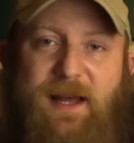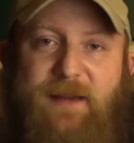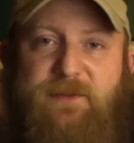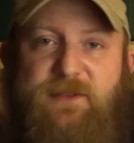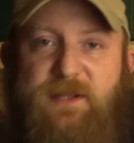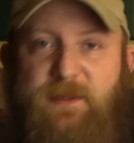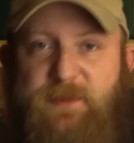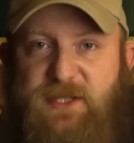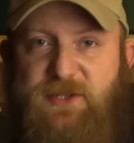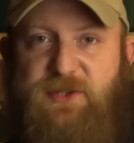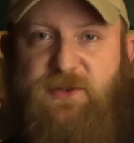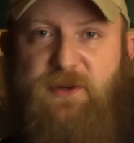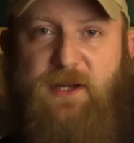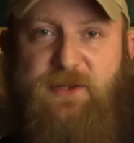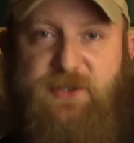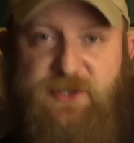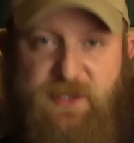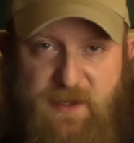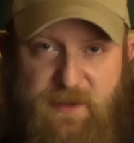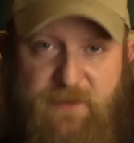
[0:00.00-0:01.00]
life
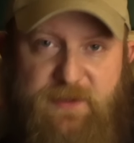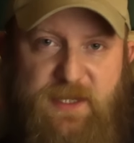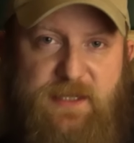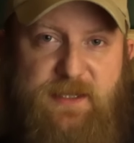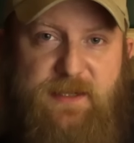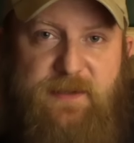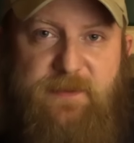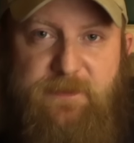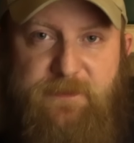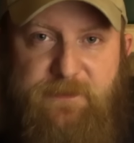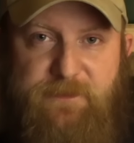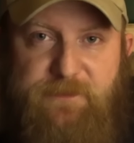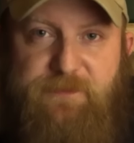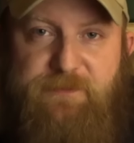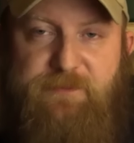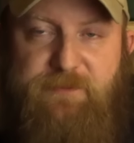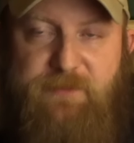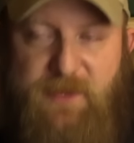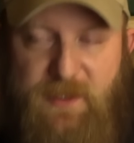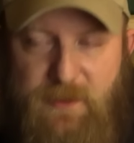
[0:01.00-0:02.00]
demonstration of it.
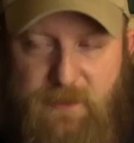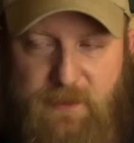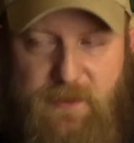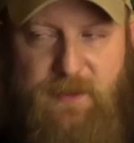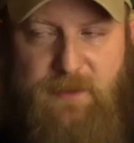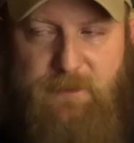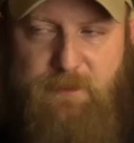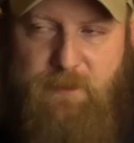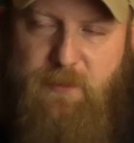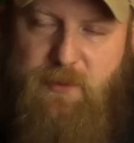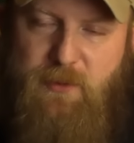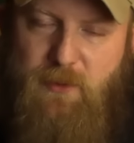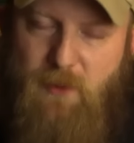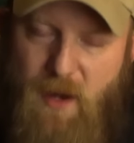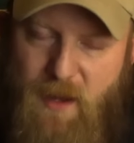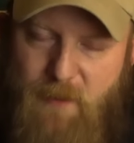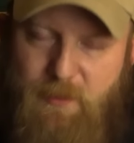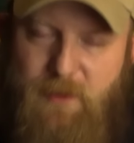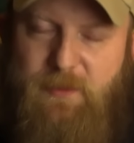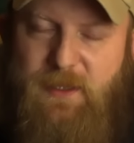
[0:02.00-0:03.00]
It
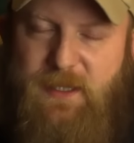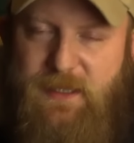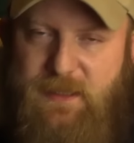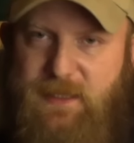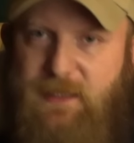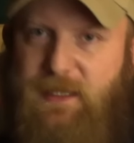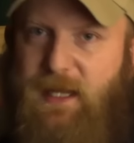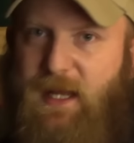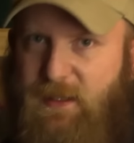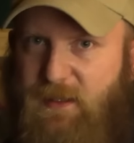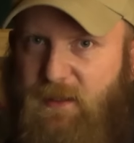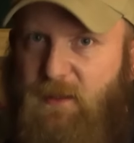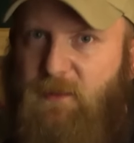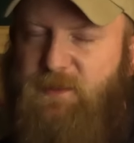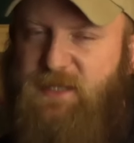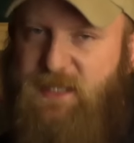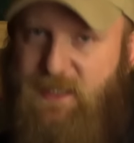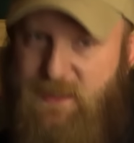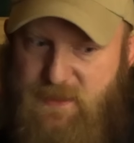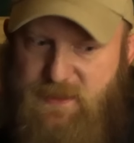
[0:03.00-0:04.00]
probably did not
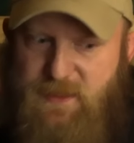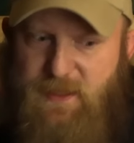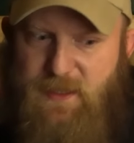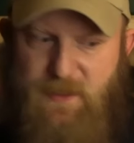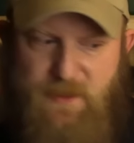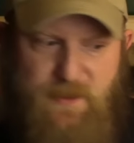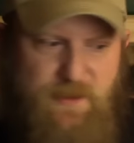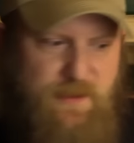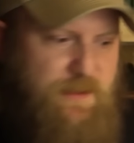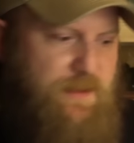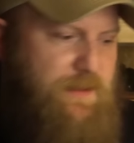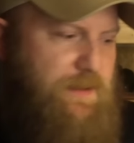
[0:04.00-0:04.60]
help TikTok.